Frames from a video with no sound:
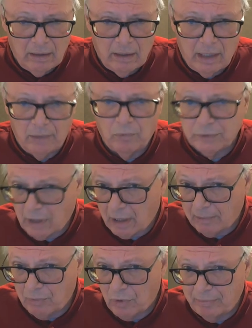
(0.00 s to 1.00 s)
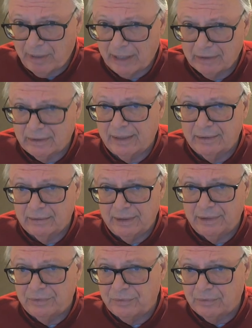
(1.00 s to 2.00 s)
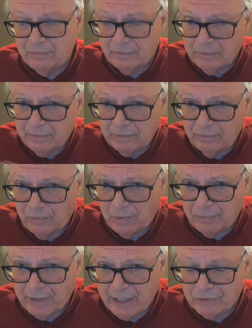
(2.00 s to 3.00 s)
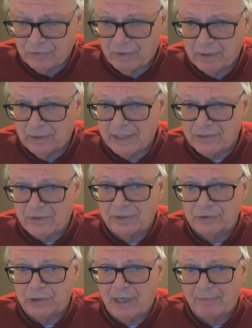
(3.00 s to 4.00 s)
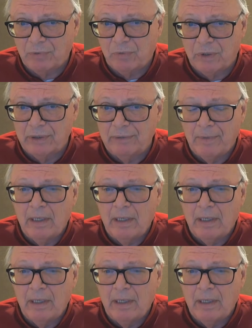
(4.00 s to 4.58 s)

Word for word: And we'll talk more about that in, when we get to our lesson on chapter one.